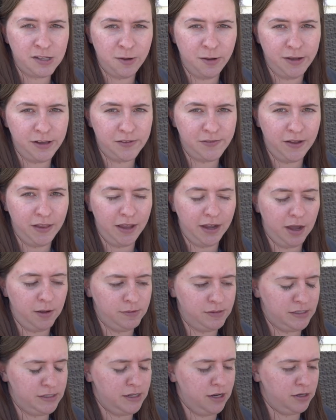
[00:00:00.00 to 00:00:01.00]
I always felt like I was
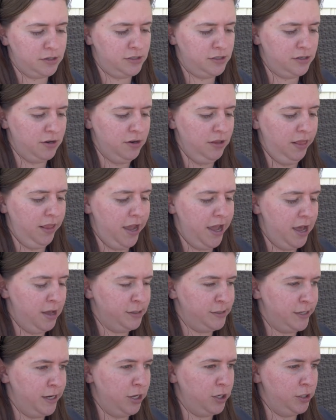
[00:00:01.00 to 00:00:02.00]
stuck to certain
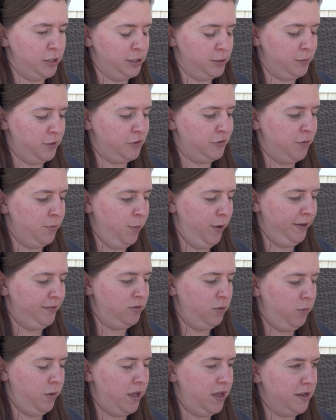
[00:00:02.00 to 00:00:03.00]
layouts and I couldn't switch from week
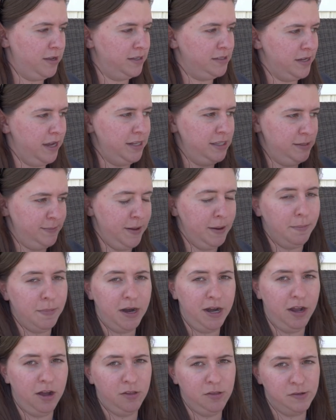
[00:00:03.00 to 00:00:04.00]
to week because I had spent
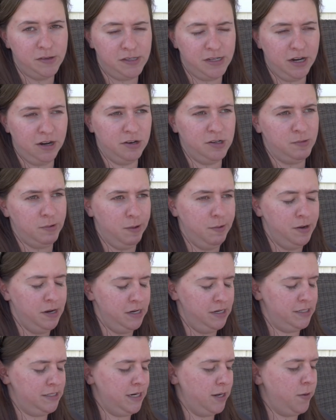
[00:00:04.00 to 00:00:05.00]
money on those stickers, so I wanted
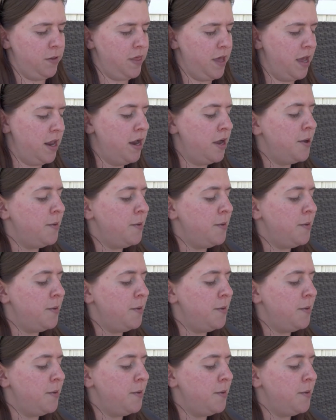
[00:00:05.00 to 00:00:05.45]
to stick with it.